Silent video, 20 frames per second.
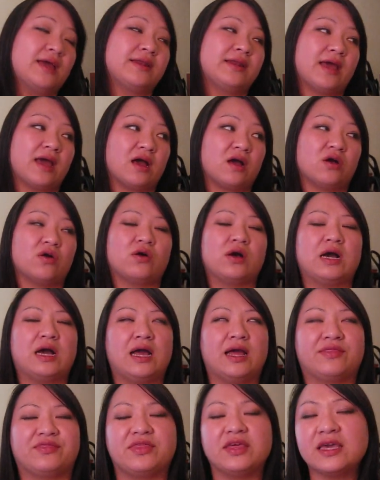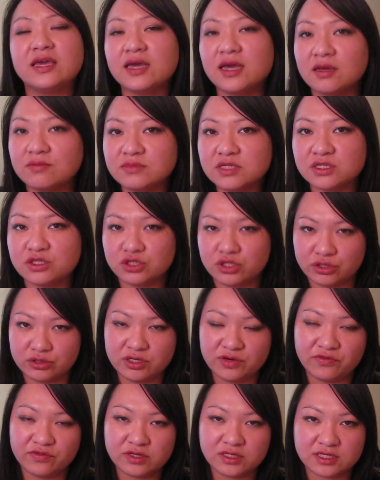Now, I think it comes in two
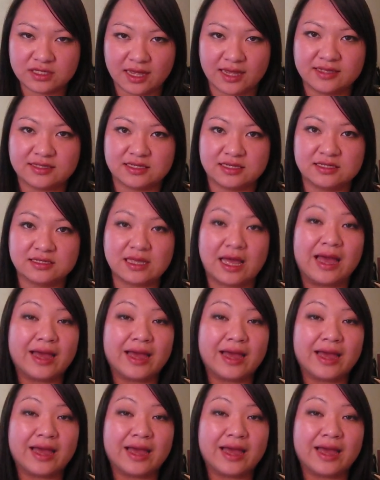different sizes.